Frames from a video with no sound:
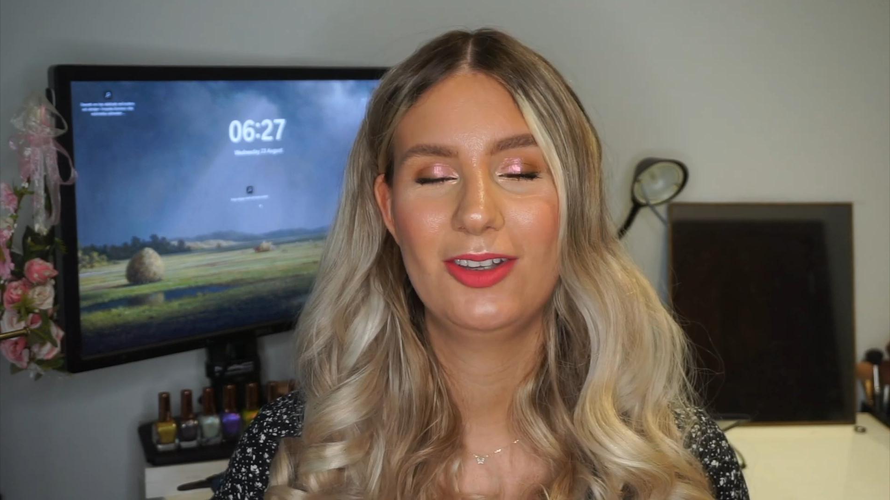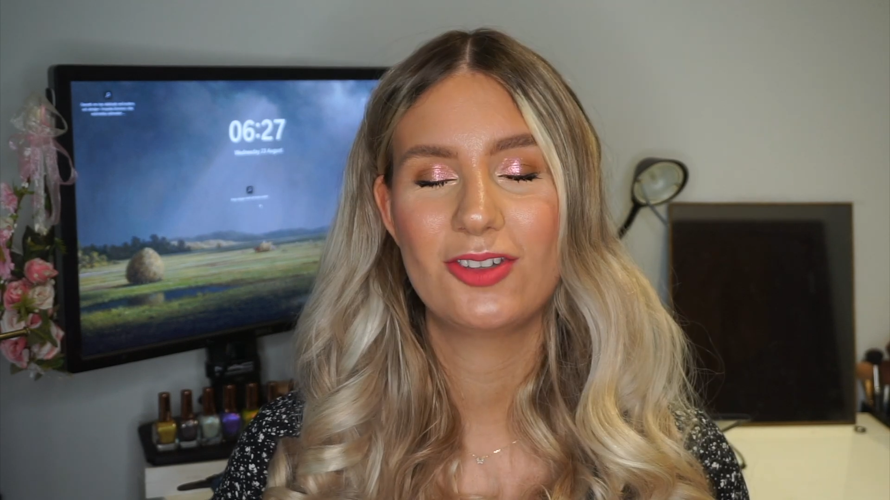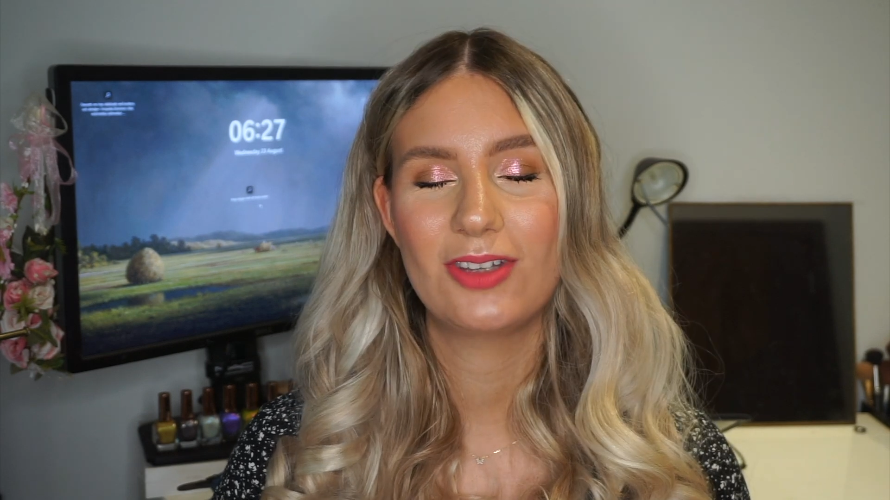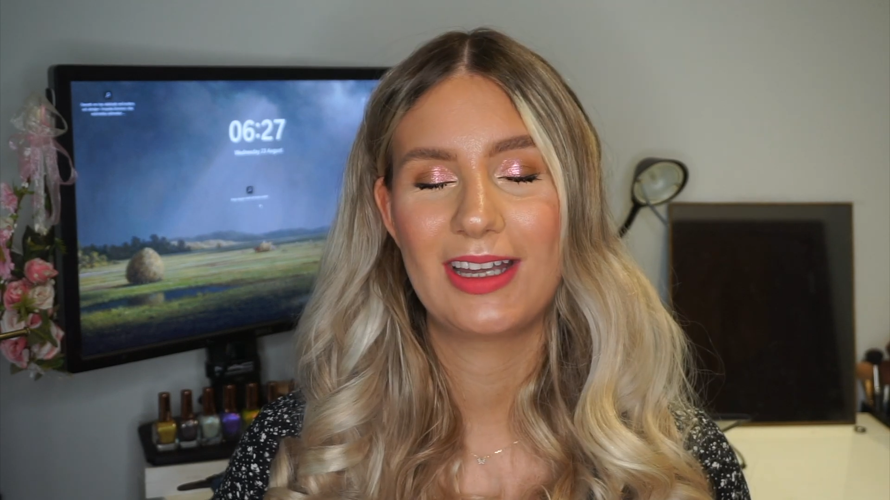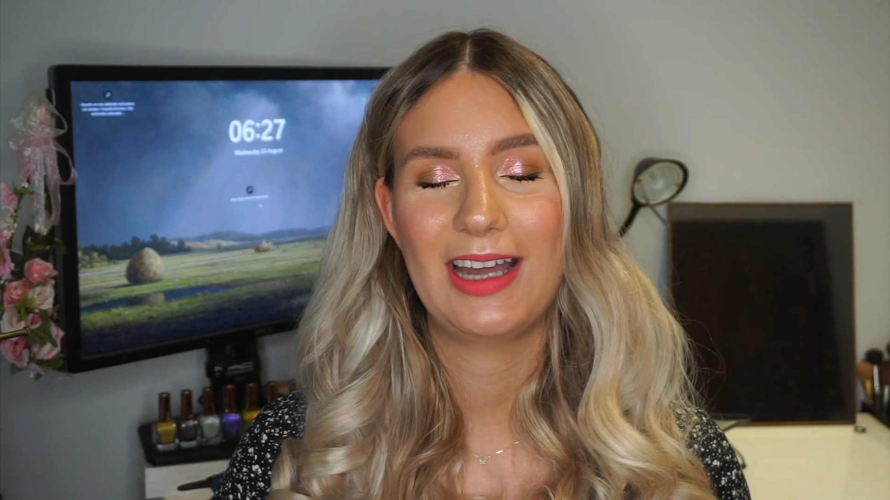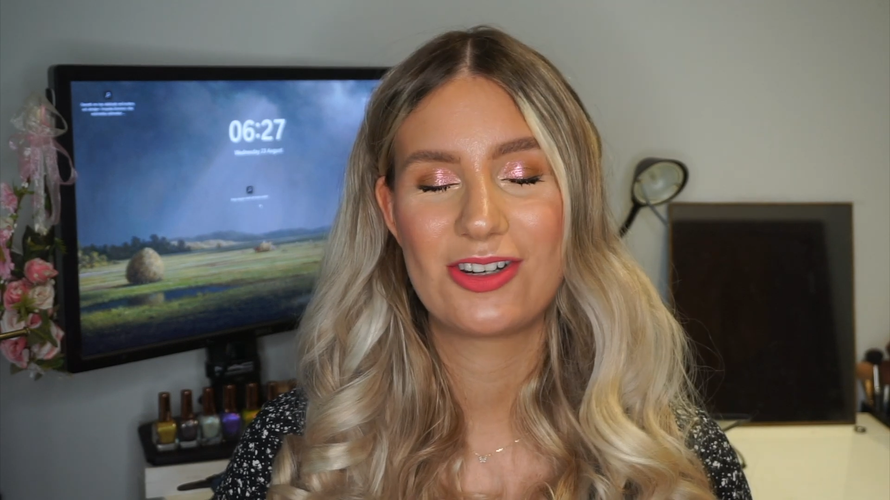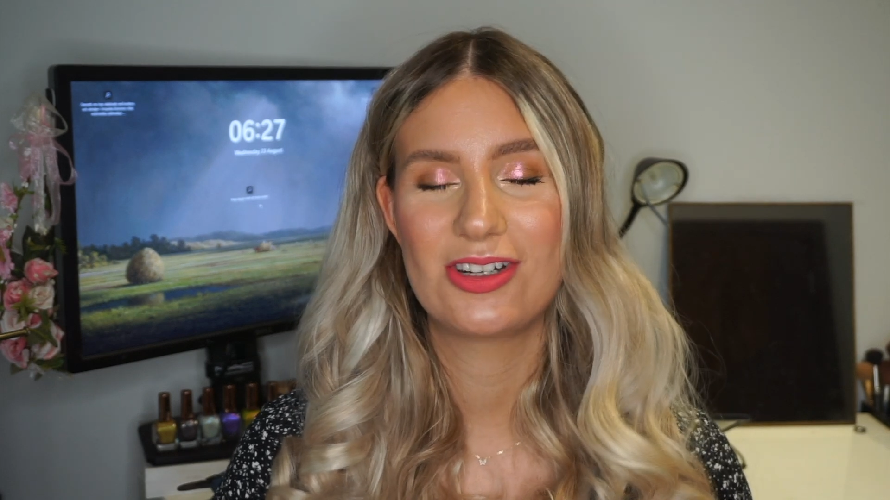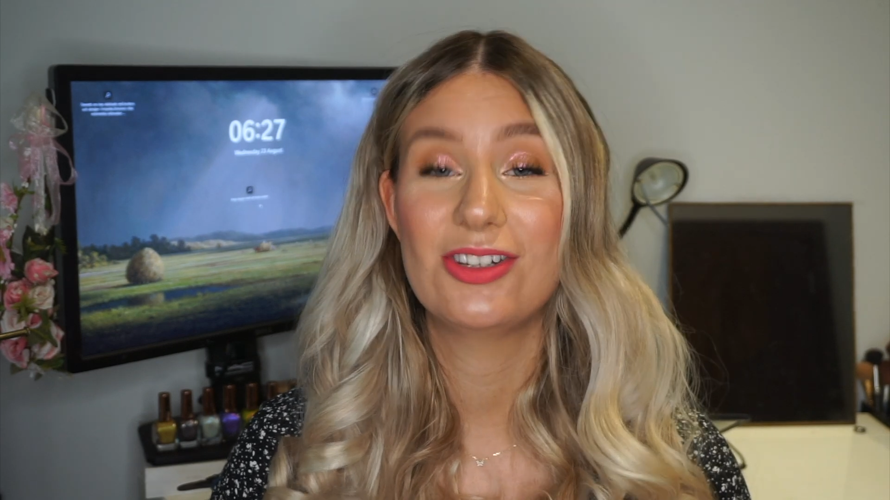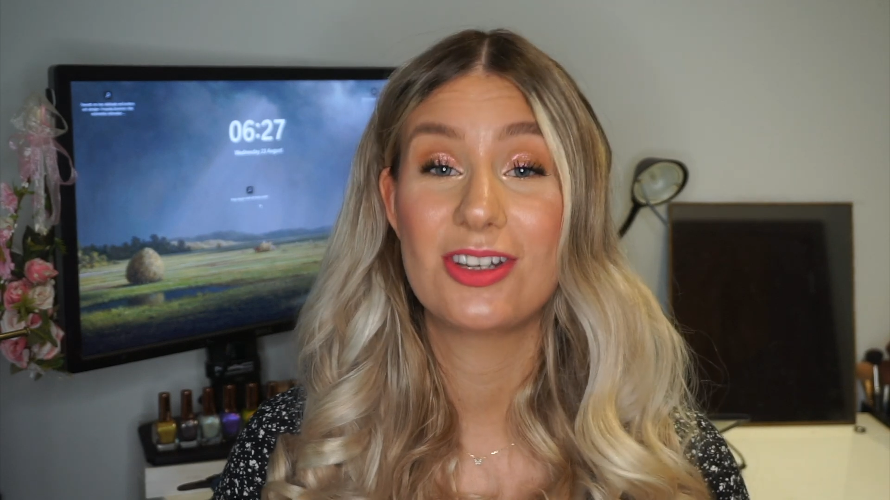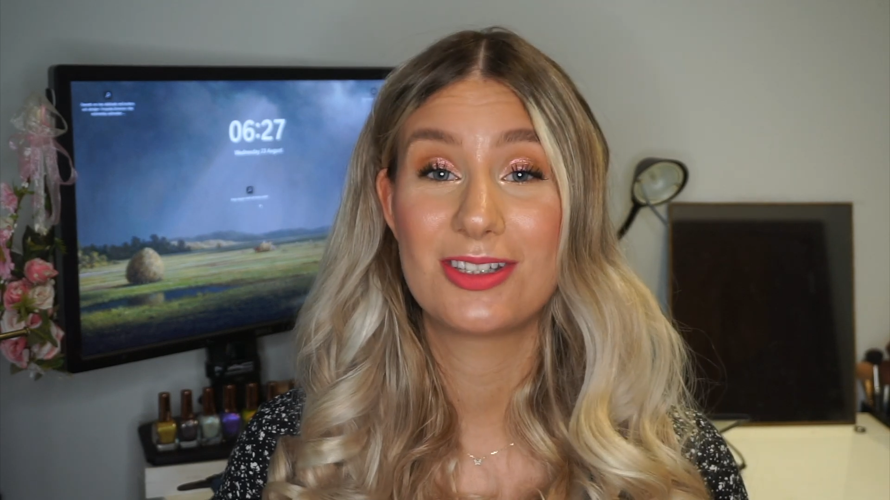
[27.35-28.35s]
just so I can
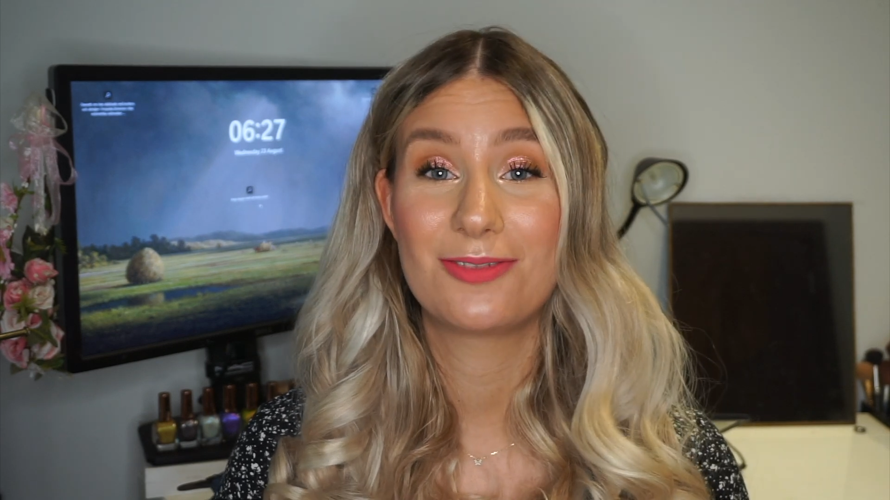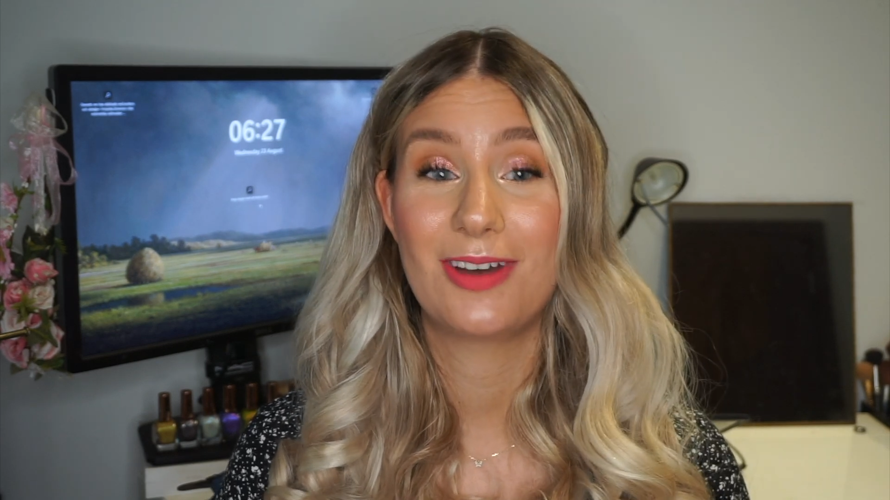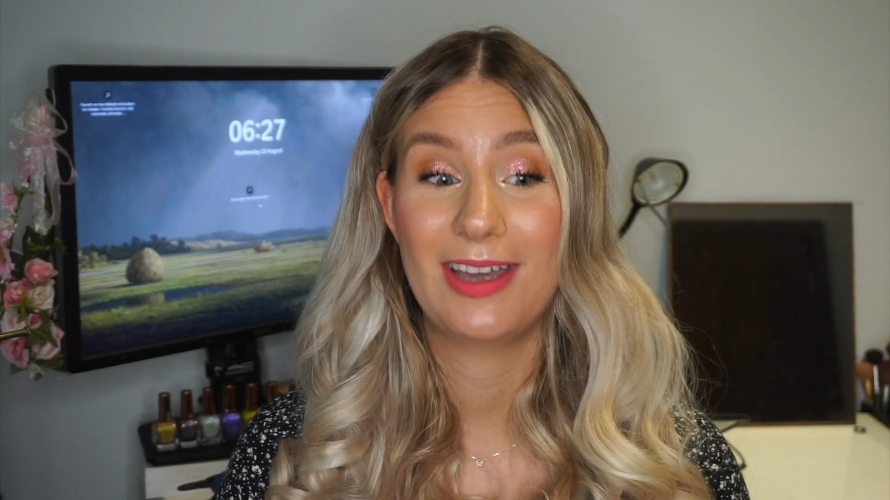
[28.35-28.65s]
actually justify